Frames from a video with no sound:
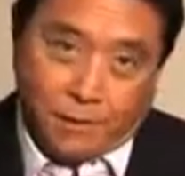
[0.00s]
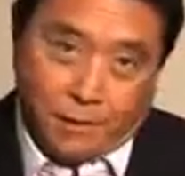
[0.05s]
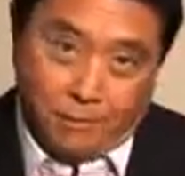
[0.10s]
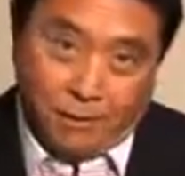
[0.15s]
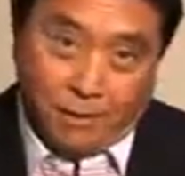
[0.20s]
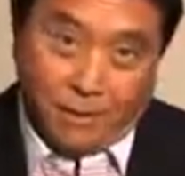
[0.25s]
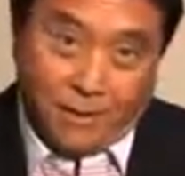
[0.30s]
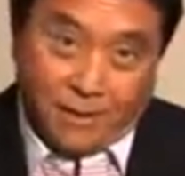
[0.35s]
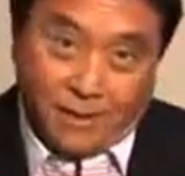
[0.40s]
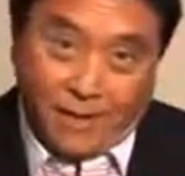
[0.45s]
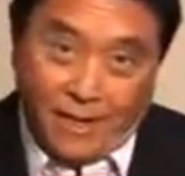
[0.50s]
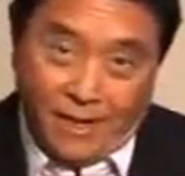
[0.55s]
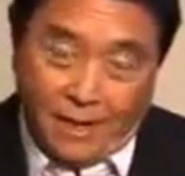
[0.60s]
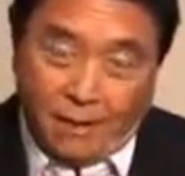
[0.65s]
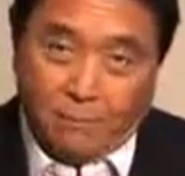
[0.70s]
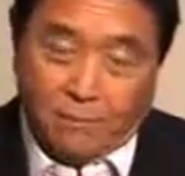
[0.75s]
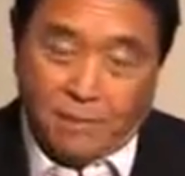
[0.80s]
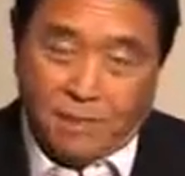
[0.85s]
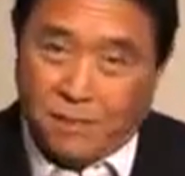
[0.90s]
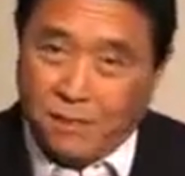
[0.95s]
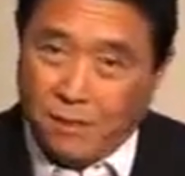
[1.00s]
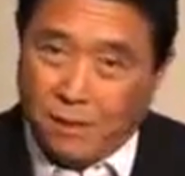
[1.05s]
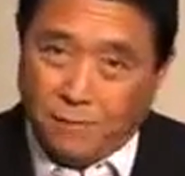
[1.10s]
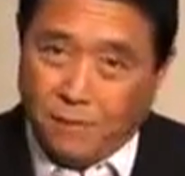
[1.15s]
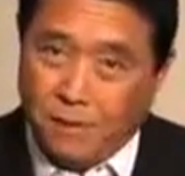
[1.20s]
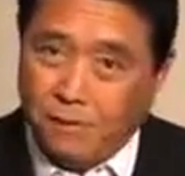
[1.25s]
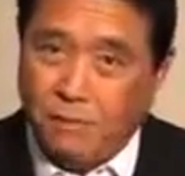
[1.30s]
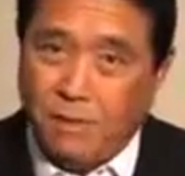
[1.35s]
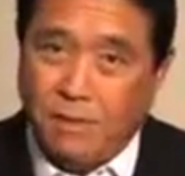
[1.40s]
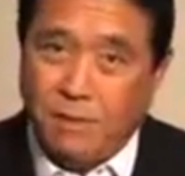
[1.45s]
You're in the game.
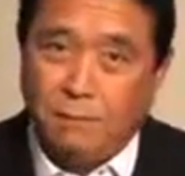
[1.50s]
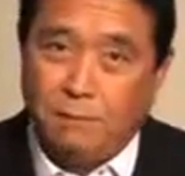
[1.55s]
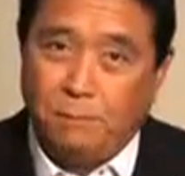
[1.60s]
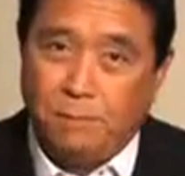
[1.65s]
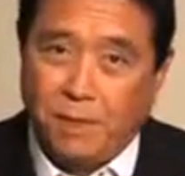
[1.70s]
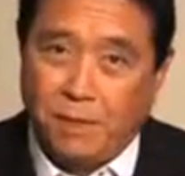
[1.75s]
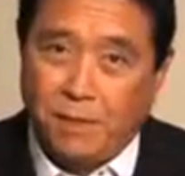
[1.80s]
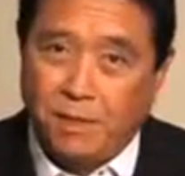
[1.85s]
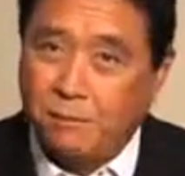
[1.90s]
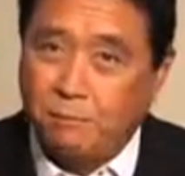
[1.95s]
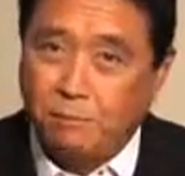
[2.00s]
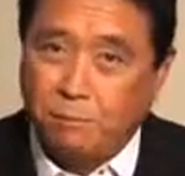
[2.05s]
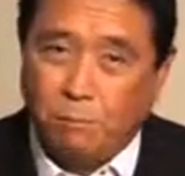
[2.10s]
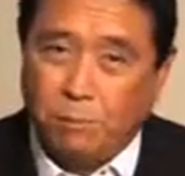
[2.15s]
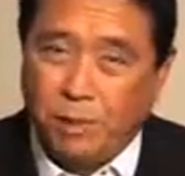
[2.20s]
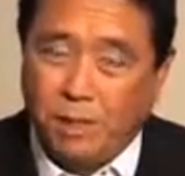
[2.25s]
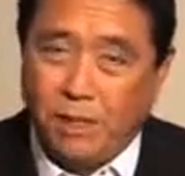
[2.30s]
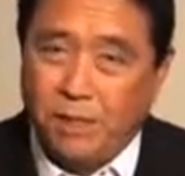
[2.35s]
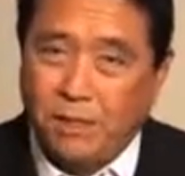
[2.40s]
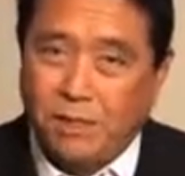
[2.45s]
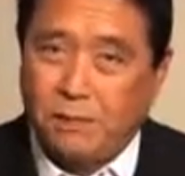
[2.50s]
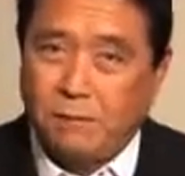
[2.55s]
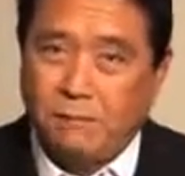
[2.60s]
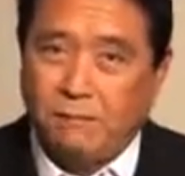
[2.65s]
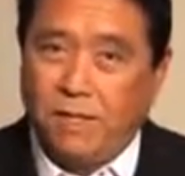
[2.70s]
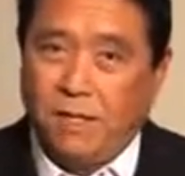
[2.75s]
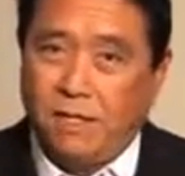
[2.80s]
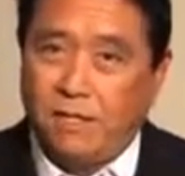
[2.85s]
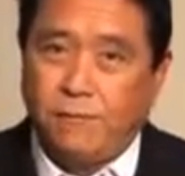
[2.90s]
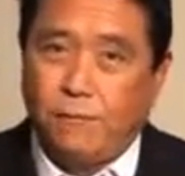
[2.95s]
Silver is one of the biggest
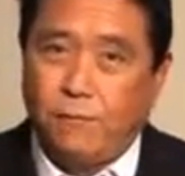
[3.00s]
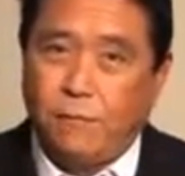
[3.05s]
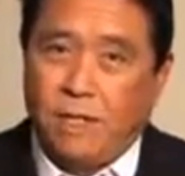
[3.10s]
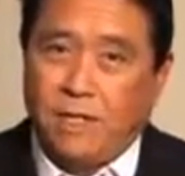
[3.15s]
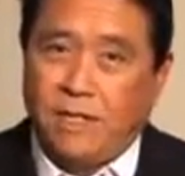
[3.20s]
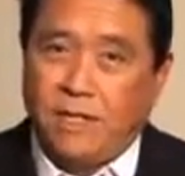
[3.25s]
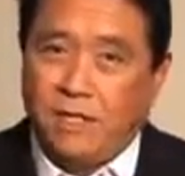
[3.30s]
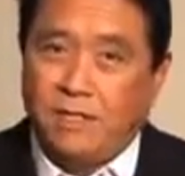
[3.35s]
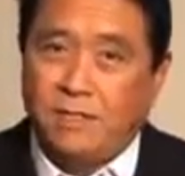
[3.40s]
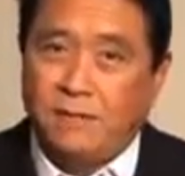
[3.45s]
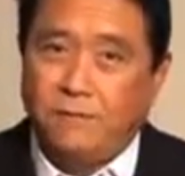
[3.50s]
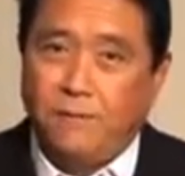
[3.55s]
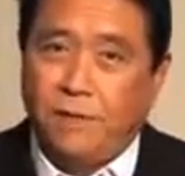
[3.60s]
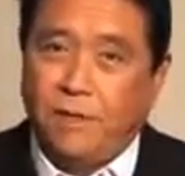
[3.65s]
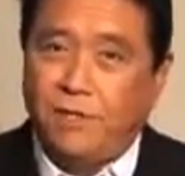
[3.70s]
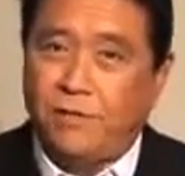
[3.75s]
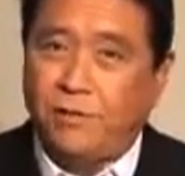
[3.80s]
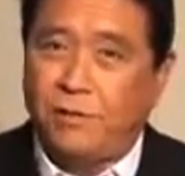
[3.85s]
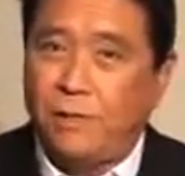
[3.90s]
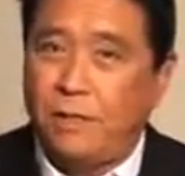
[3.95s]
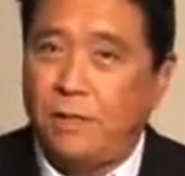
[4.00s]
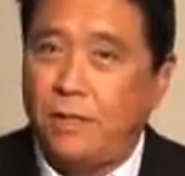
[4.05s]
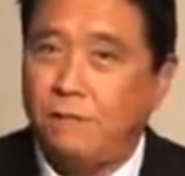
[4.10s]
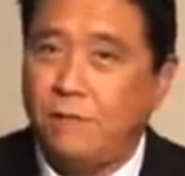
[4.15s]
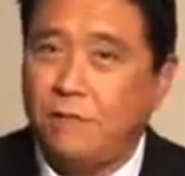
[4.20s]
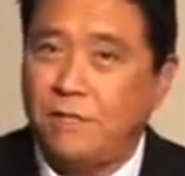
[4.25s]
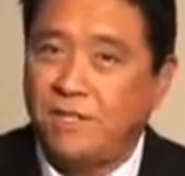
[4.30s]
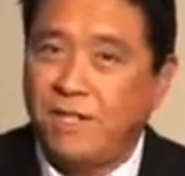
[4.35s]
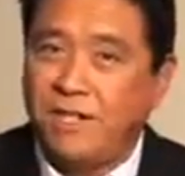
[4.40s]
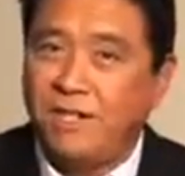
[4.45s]
things against inflation you'll
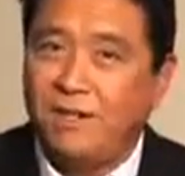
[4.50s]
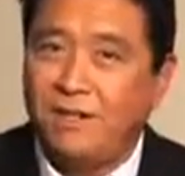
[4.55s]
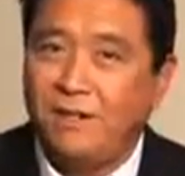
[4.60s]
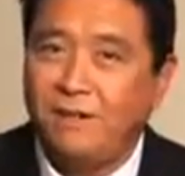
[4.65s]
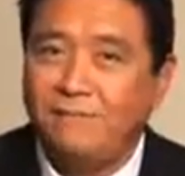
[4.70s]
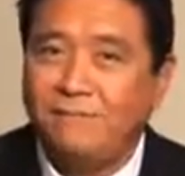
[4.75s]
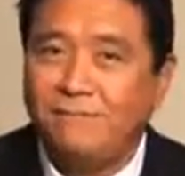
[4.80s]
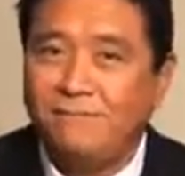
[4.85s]
ever see.